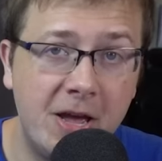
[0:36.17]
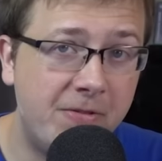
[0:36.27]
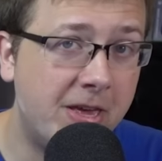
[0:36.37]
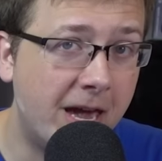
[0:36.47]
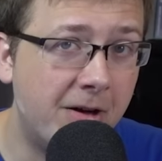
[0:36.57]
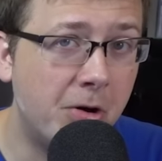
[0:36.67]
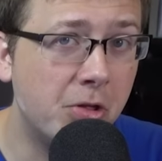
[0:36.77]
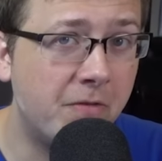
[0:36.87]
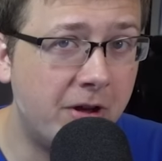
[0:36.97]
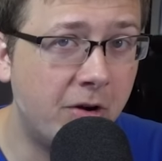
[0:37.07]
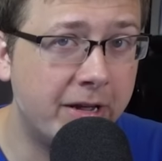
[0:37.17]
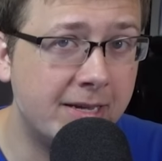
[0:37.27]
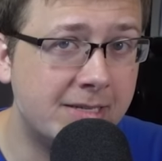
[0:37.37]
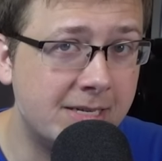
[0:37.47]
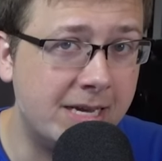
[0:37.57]
If you count all the
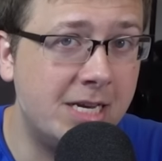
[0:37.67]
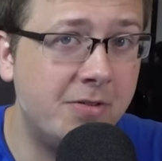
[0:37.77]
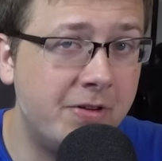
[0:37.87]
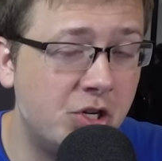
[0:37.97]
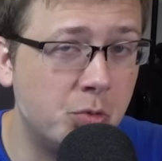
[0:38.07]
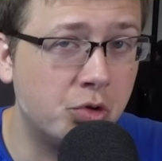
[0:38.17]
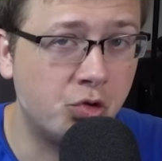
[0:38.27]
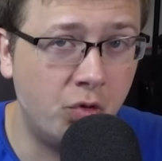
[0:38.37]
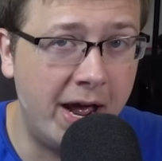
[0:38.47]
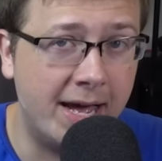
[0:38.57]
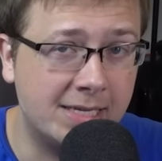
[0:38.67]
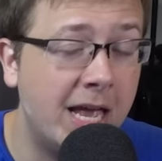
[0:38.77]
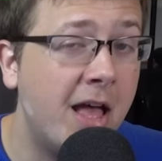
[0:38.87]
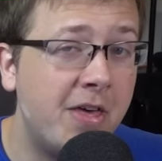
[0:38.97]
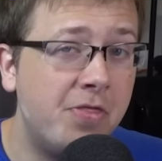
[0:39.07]
variants as individual tracks,
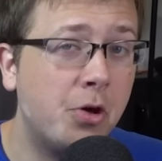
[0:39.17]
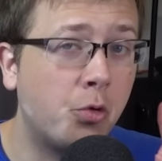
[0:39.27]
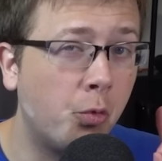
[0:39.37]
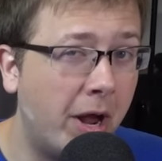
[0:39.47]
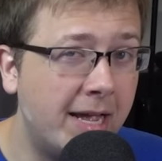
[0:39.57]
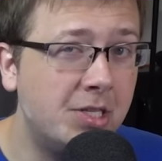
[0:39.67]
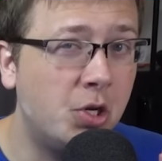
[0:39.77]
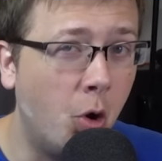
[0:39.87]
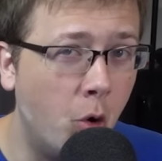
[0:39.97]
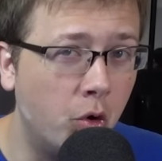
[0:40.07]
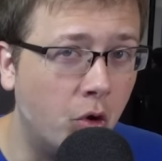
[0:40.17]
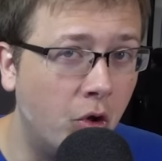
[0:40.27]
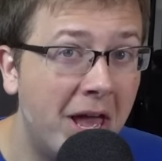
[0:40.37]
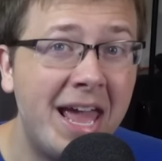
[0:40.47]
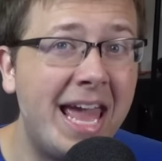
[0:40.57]
then the grand
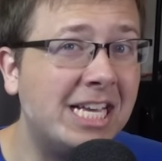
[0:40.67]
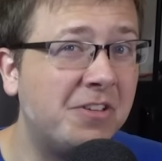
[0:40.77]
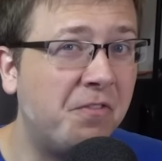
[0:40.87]
total is